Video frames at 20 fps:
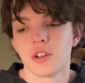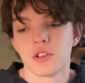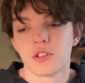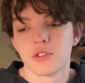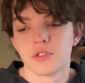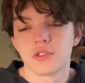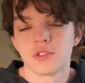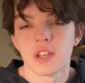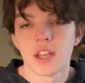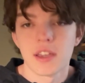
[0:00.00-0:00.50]

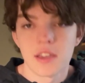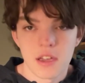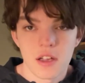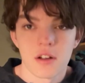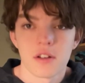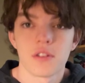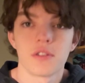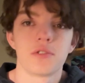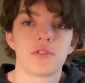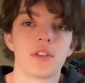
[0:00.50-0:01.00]
So take care
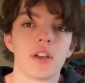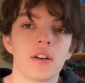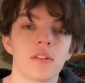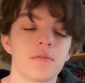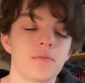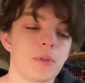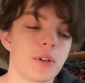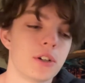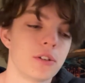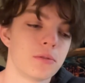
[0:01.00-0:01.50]
of yourself,
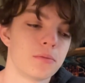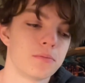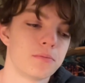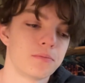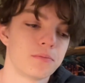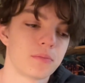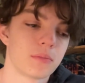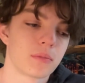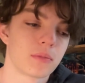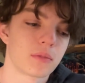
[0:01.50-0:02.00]
bro.
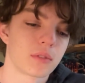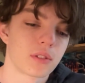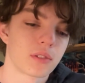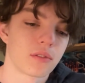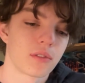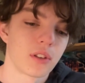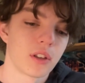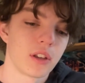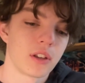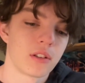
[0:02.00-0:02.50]

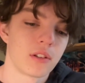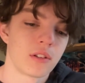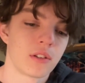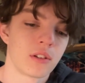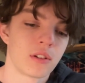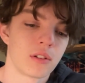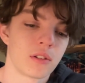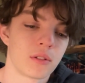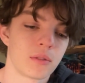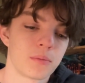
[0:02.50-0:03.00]

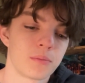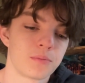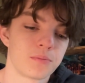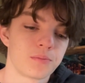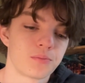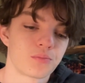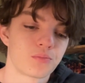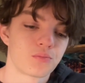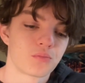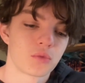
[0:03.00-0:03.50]
And
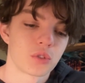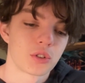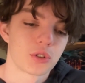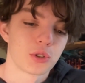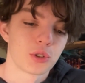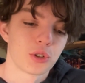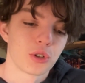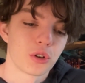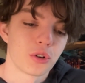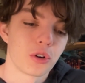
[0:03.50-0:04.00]

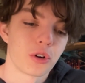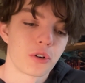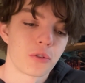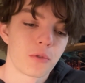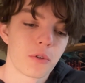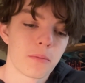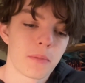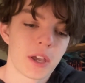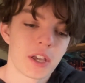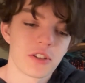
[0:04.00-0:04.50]
learn
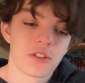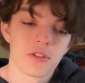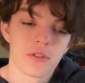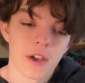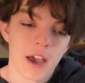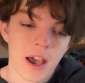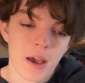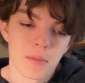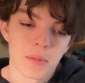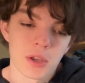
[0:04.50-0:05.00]
what makes you
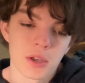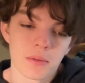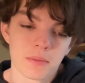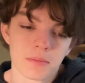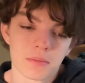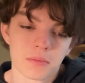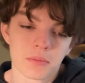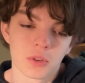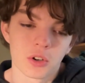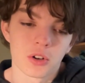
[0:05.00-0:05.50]
happy.
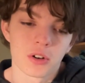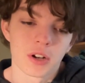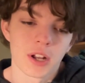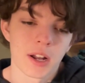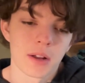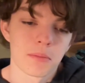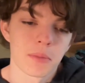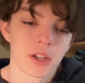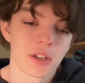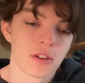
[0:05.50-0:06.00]
Learn how
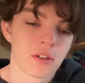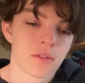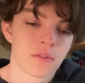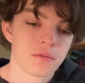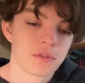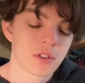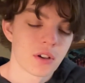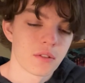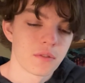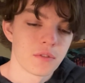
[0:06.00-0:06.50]
to make
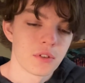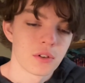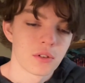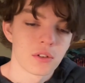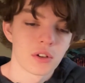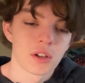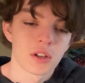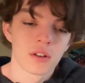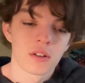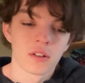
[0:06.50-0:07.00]
yourself feel
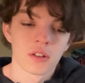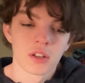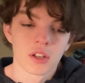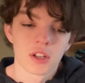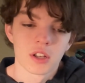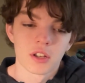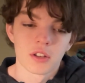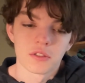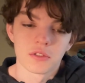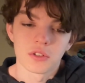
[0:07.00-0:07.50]
good.
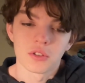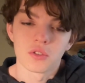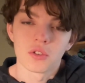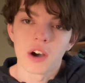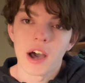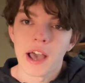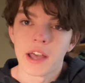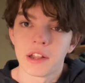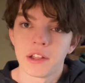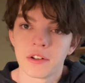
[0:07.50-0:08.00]
Don't
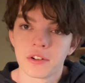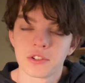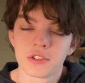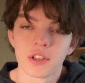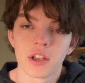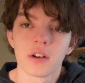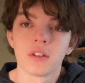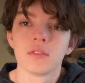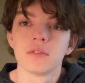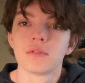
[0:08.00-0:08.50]
lie to
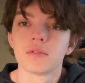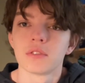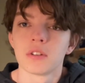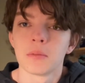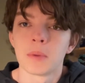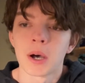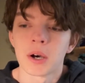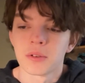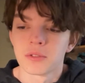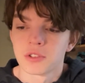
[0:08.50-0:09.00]
yourself
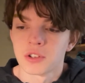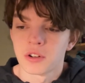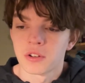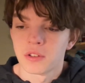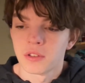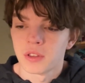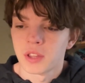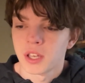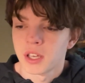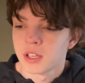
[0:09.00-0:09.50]
about certain
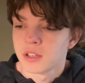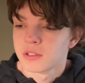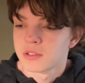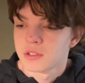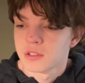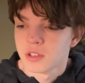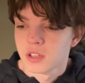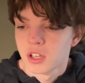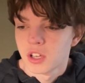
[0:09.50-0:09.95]
things.